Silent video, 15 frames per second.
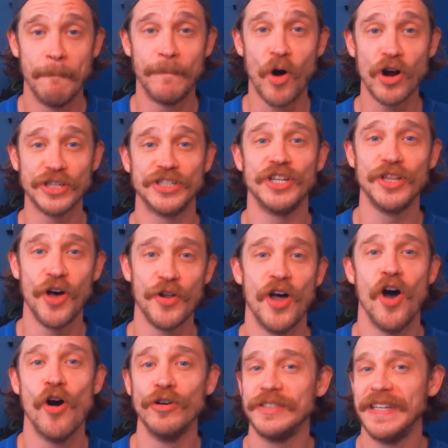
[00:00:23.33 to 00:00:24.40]

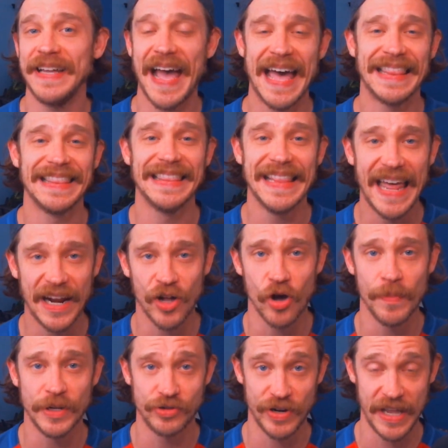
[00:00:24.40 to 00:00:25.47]
Barcelona hosting
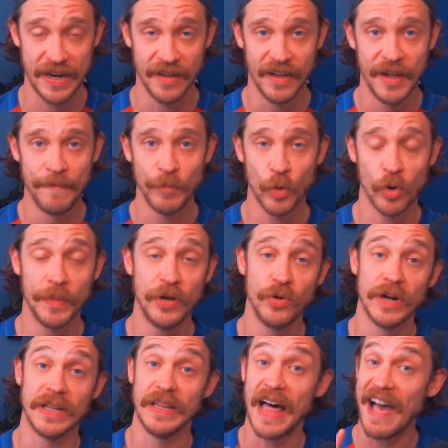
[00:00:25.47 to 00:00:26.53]
Atletico Madrid. We're going to
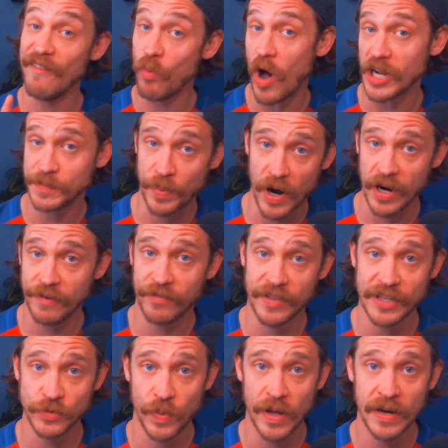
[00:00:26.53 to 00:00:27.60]
be doing a live watch party for
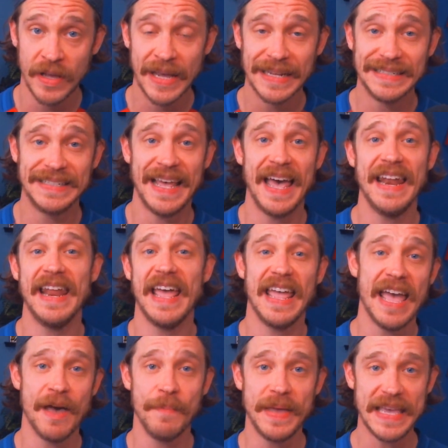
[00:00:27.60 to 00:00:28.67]
this one, 10
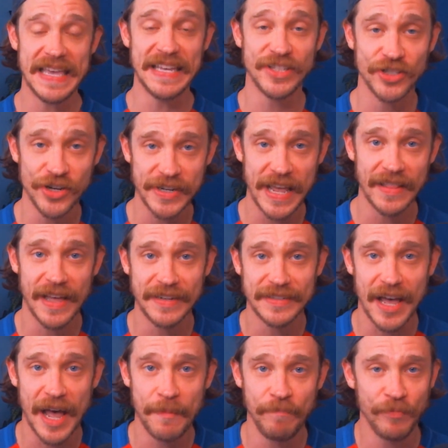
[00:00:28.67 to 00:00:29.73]
a.m. Eastern Daylight
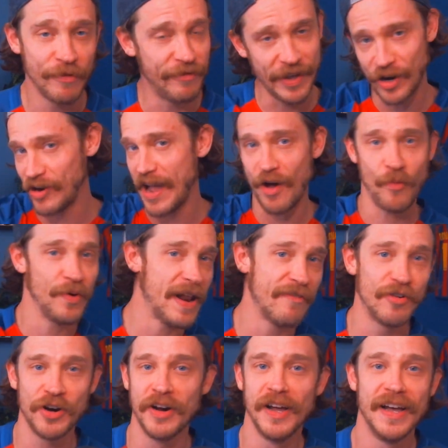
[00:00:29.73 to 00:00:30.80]
Time. Figure out
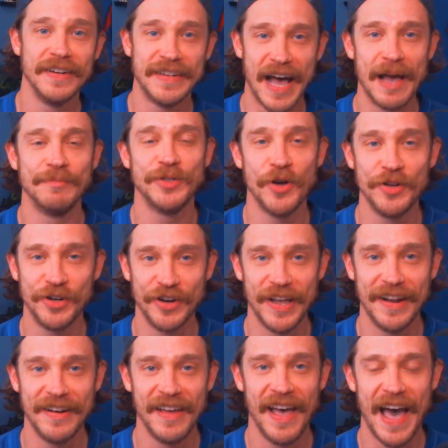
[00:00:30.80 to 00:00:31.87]
whatever time zone you're
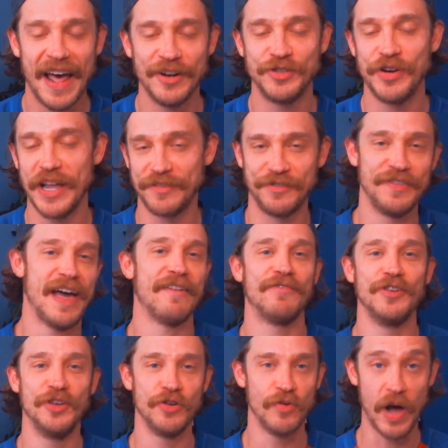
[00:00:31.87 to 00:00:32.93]
in, how to transfer that
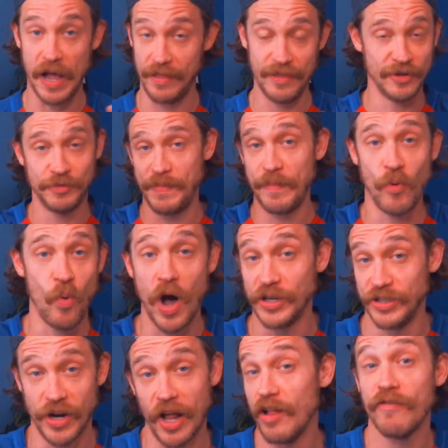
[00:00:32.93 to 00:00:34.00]
for you. There's people
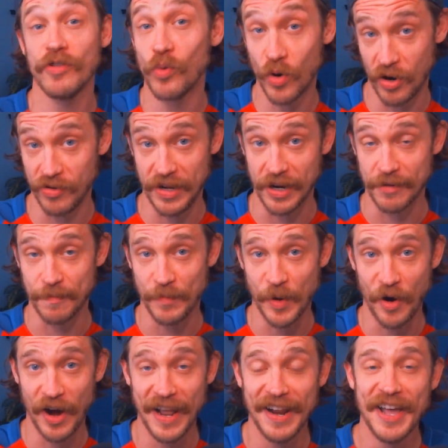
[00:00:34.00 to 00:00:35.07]
watching all over the world here,
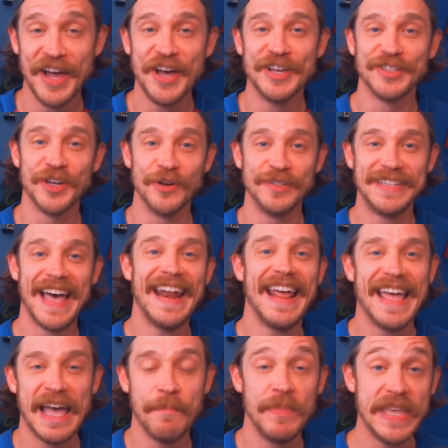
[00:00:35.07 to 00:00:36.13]
all right? So 10
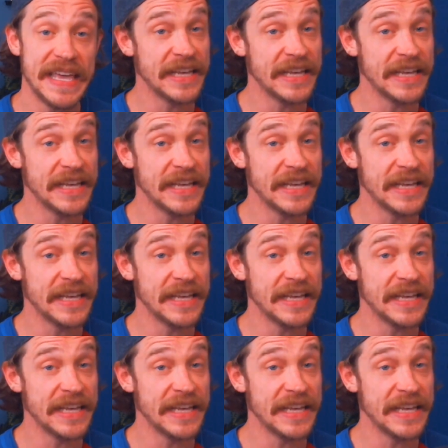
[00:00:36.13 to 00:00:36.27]
a.m.